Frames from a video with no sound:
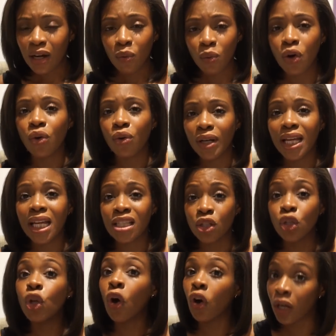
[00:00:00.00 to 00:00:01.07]
Well,
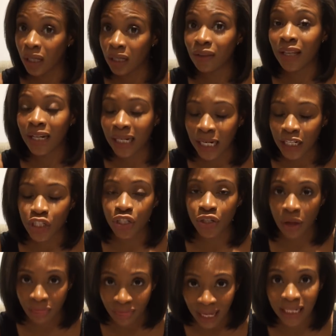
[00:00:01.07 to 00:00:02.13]
it's longer than
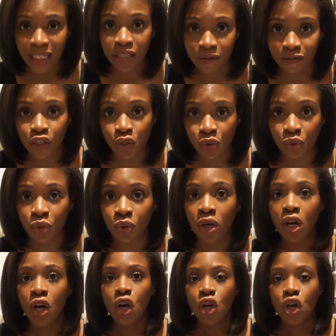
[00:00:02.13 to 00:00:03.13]
Nigeria, that is for sure.